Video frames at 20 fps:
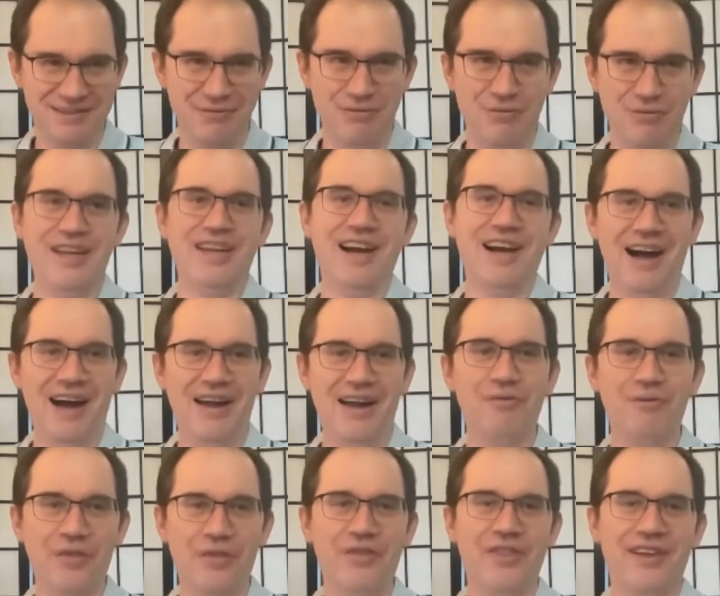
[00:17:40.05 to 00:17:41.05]
We got
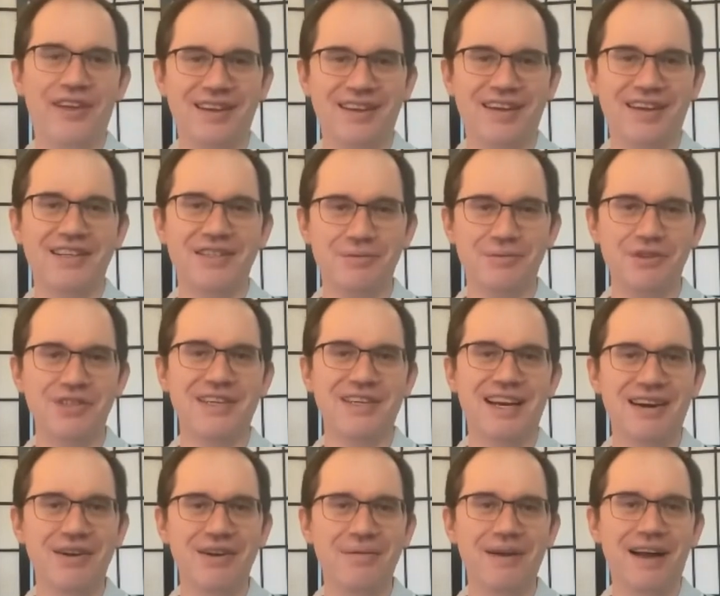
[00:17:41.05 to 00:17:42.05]
what the customers
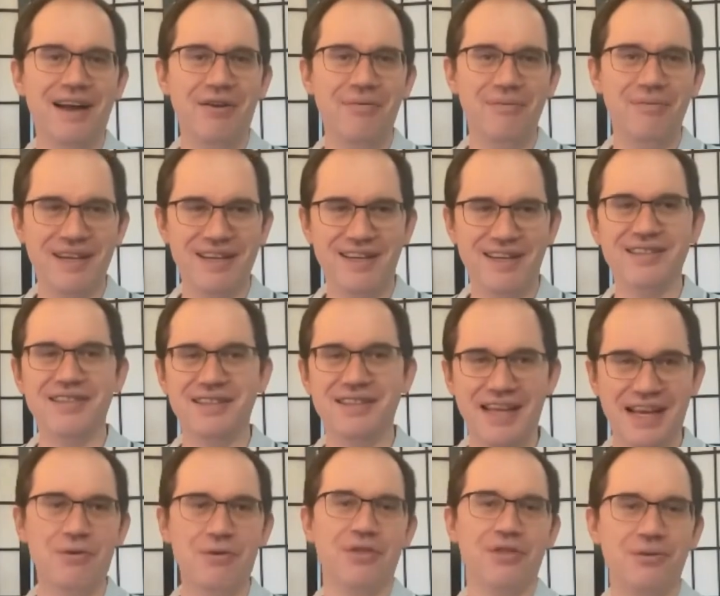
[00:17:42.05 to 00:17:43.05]
cared about, because
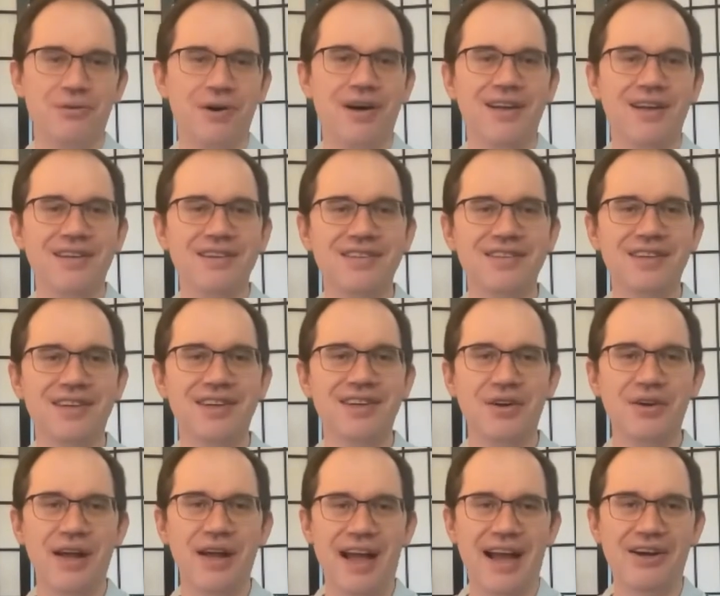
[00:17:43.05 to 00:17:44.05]
they were the ones
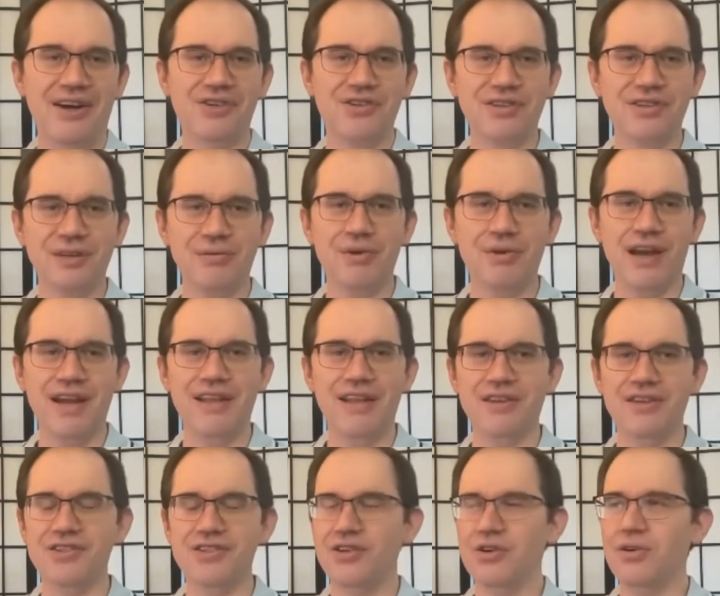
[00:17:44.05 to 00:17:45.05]
actually writing the
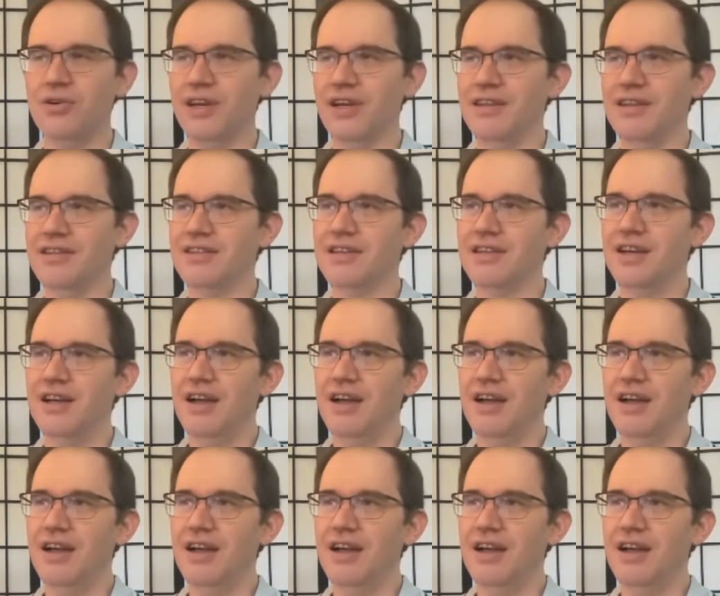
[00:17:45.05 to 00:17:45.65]
stories.